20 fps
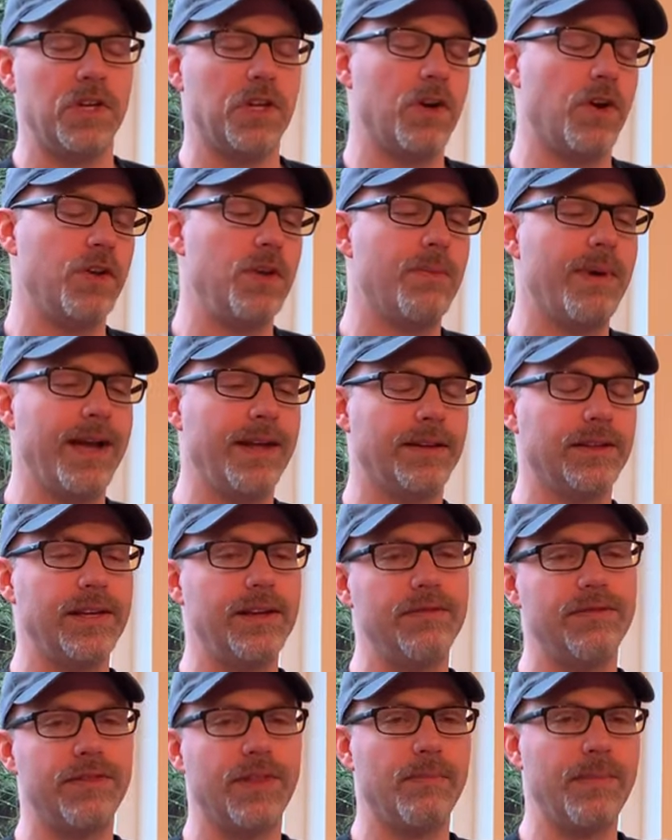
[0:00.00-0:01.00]
you know, you might
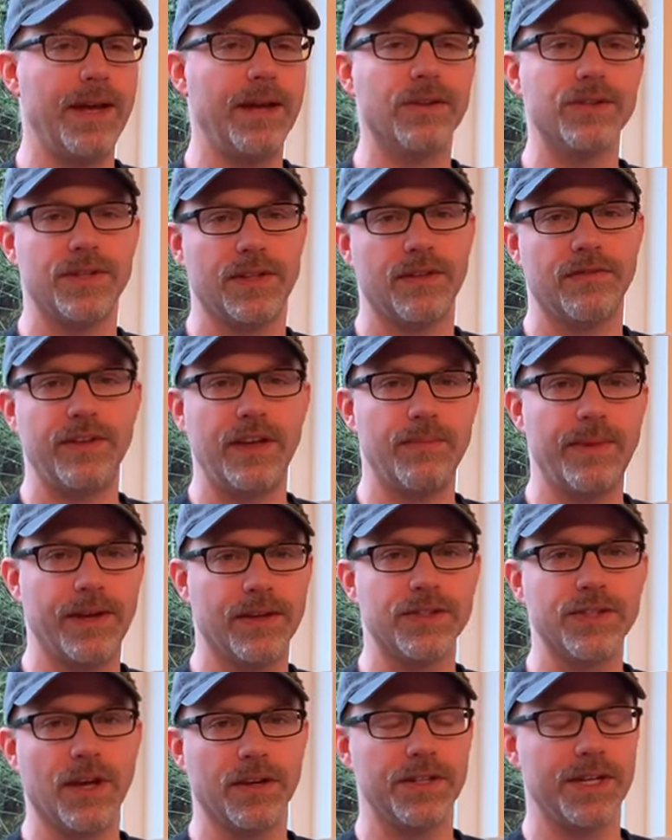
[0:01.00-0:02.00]
leave the males and the
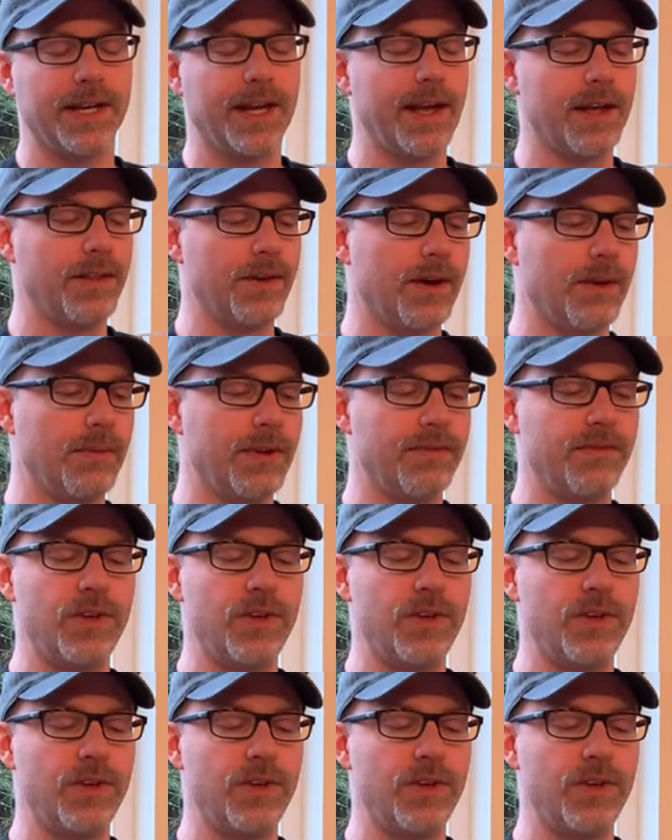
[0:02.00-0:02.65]
females all together.